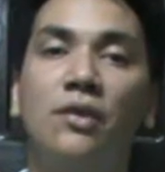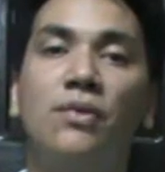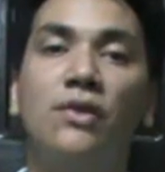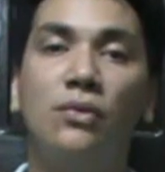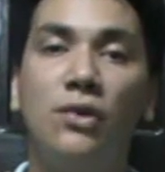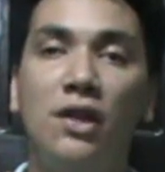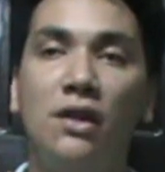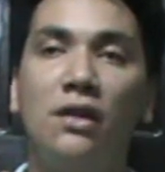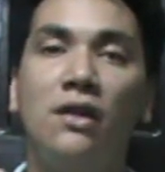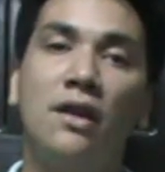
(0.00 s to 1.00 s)

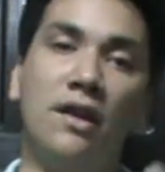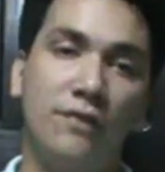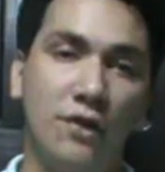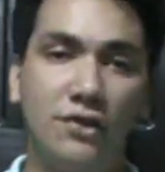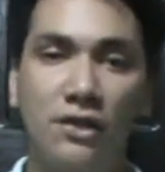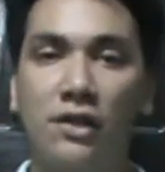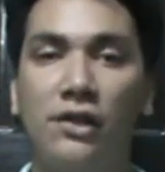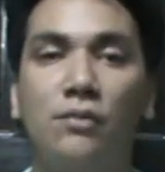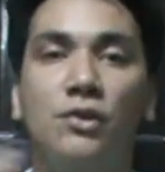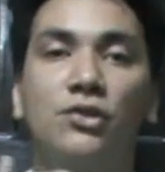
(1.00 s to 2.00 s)
between, if there's a
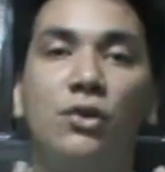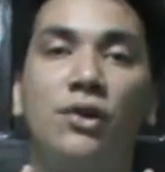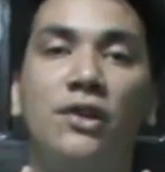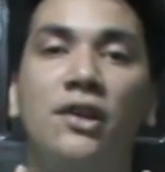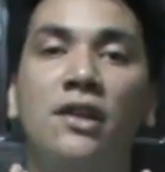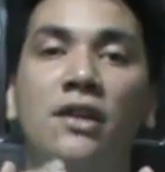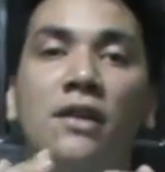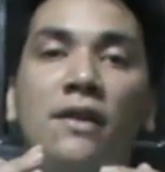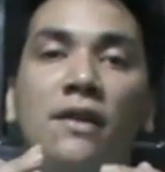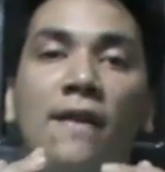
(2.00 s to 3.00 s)
clear majority,
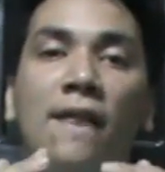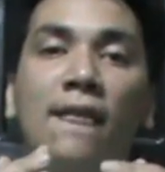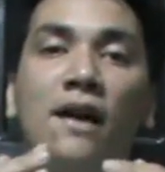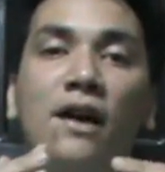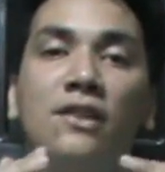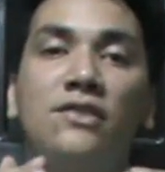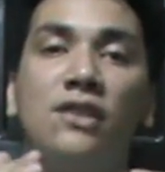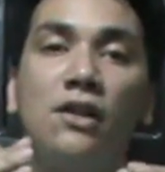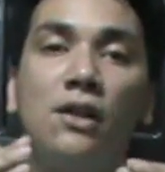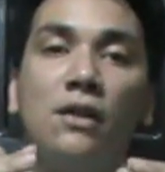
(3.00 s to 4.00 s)

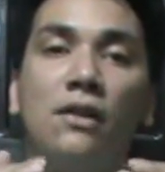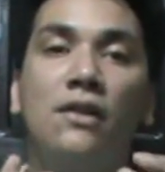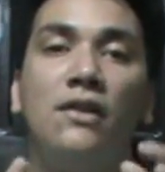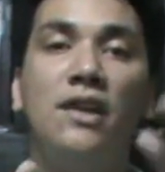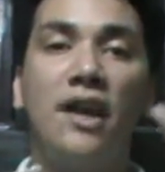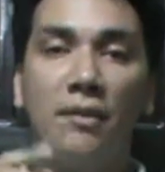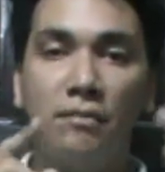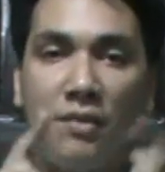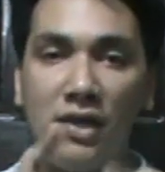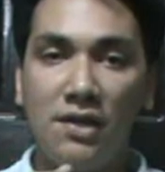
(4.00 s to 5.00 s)
until the
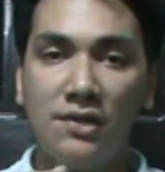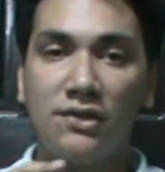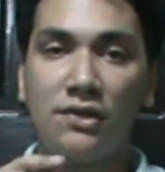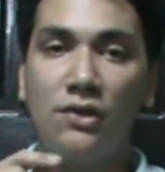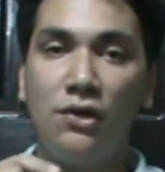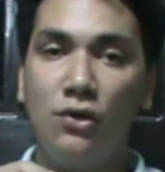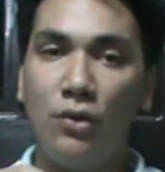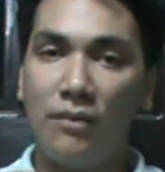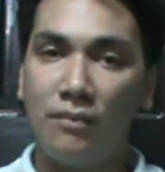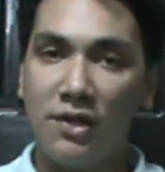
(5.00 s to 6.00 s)
new
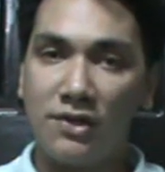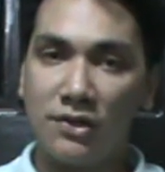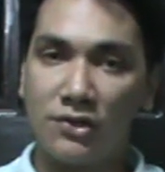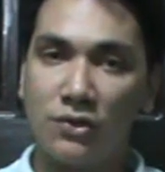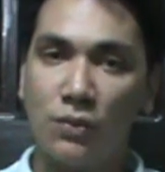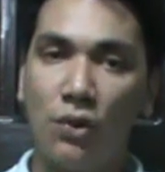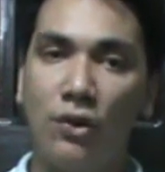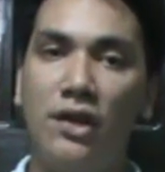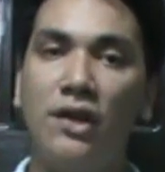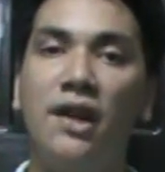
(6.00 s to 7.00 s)
MPs are
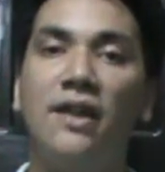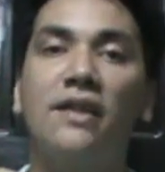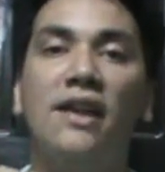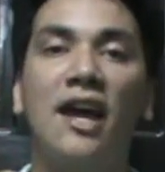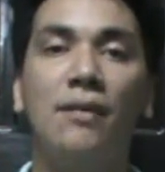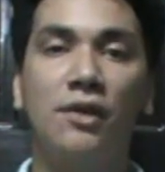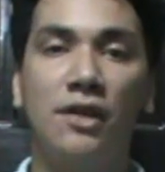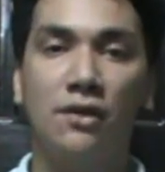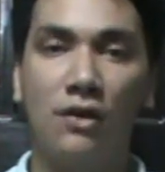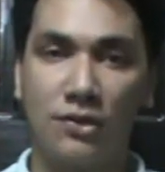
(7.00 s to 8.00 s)
sworn in and the
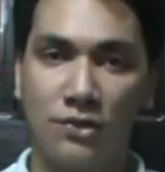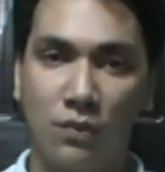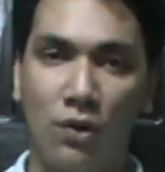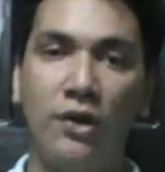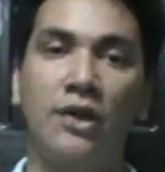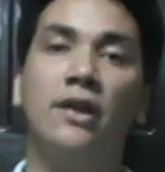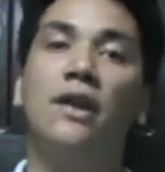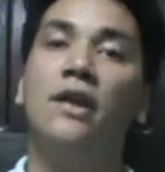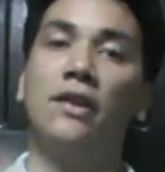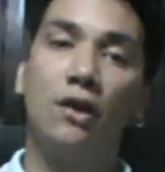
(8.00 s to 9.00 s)
cabinet are sworn in.
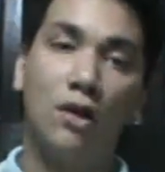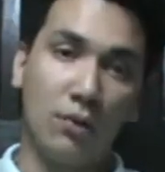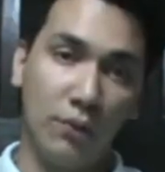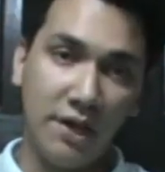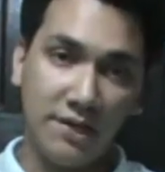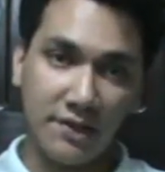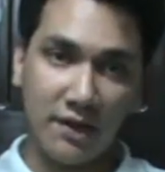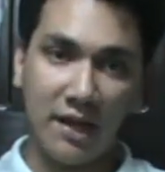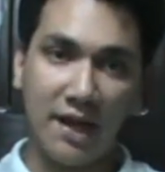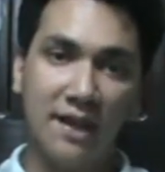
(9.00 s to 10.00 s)
They all raise
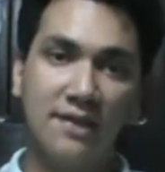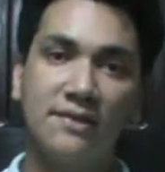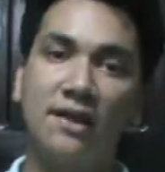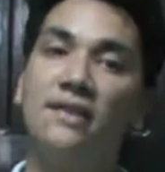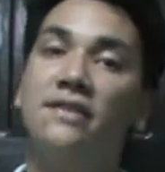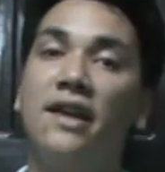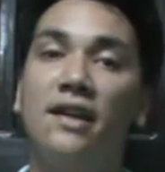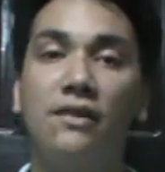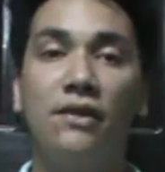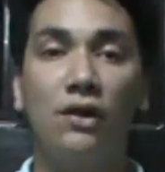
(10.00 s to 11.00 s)
their hands and
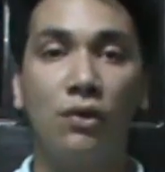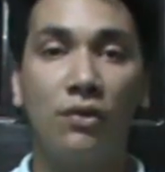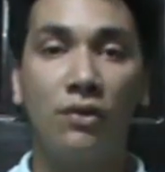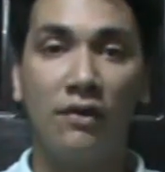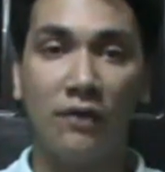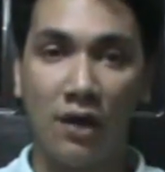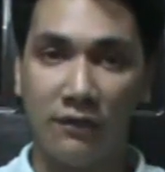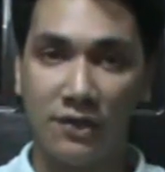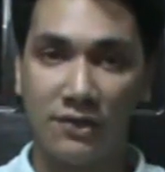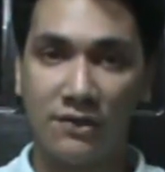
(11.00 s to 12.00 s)
take the oath of
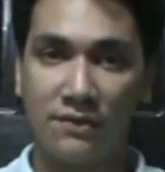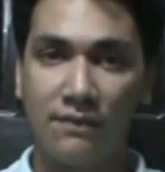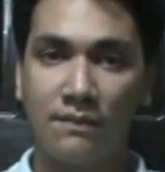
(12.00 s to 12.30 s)
office.